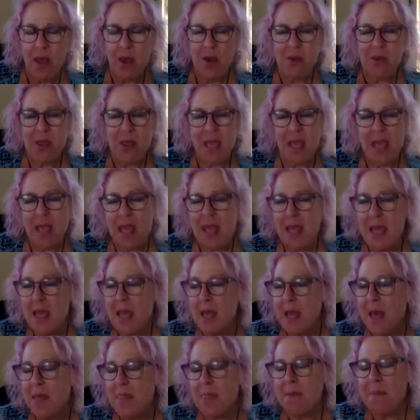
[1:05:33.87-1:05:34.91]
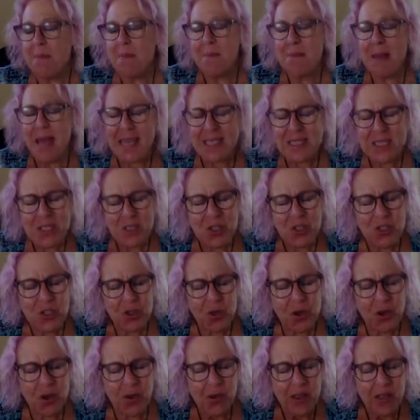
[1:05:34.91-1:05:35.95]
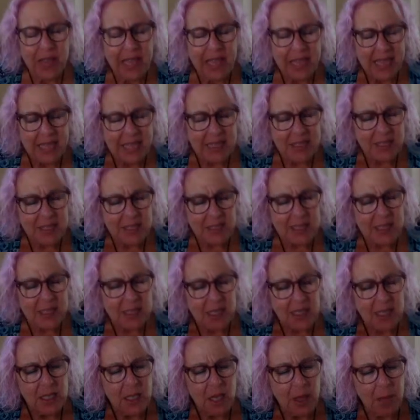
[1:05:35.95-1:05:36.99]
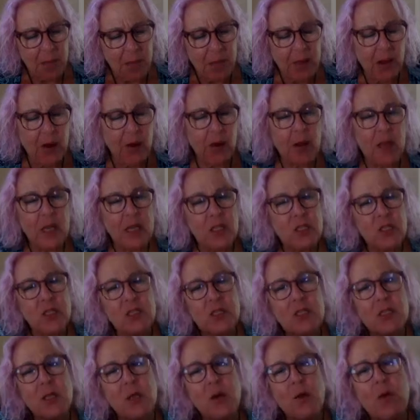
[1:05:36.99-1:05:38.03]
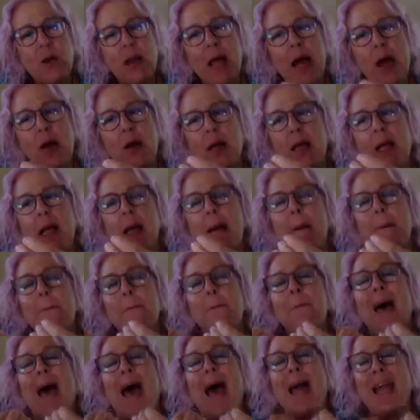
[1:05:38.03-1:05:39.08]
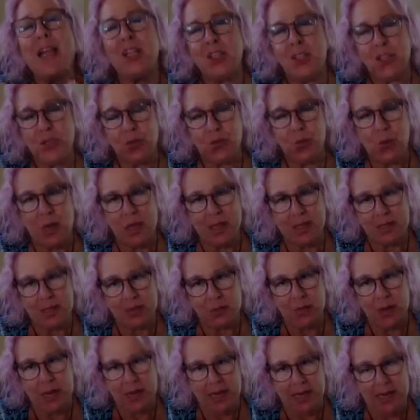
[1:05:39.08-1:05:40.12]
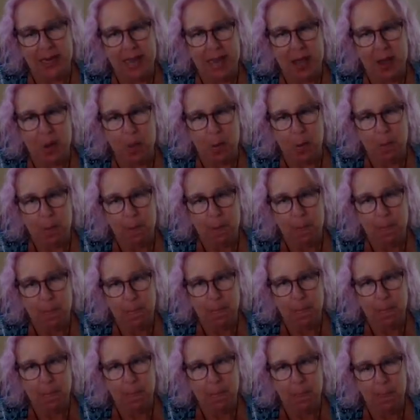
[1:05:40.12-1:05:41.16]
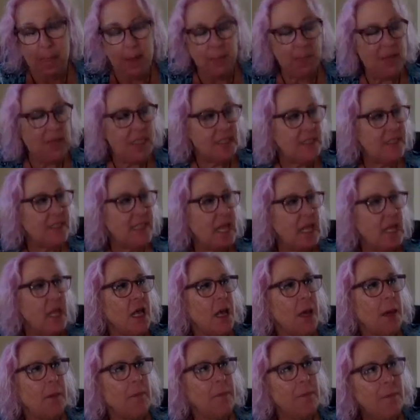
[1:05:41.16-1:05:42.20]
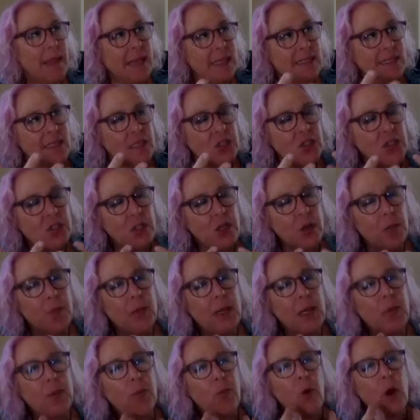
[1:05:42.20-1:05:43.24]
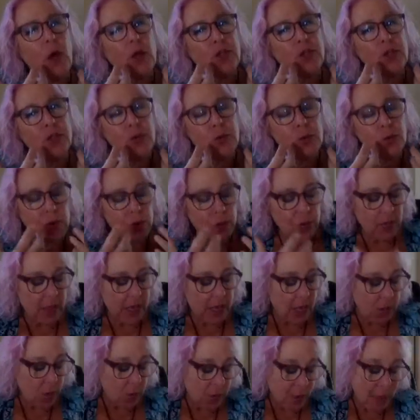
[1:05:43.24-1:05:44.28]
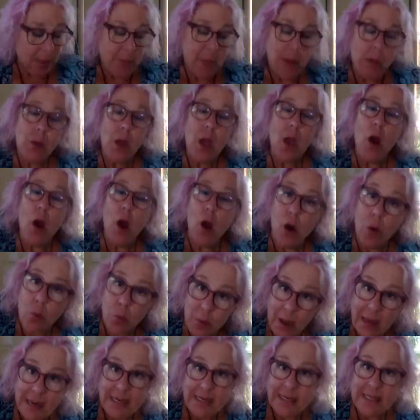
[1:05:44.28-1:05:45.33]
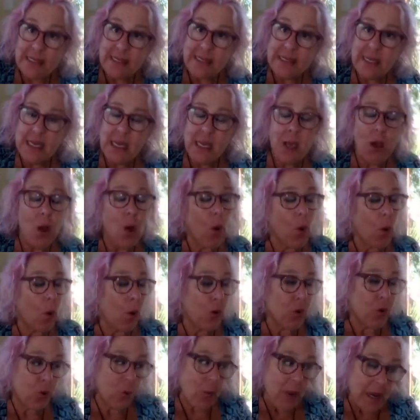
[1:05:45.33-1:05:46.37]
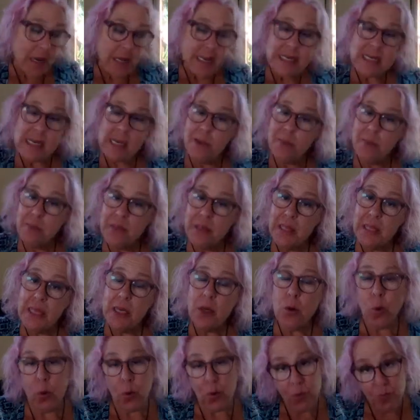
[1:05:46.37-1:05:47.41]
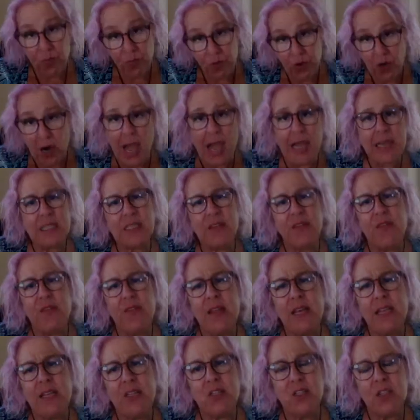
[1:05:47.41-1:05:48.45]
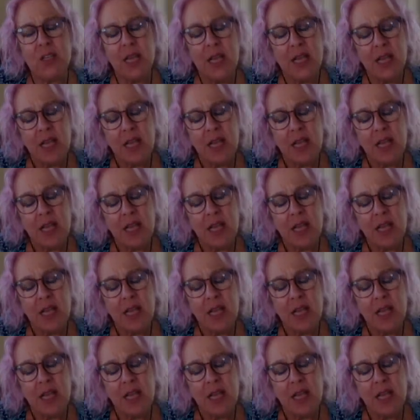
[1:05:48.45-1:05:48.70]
okay? The messenger is appearing to slow down and come back to us right now. That means that messages are being brought to you that you maybe are ready to see, or you're ready to complete, or you forgot to finish.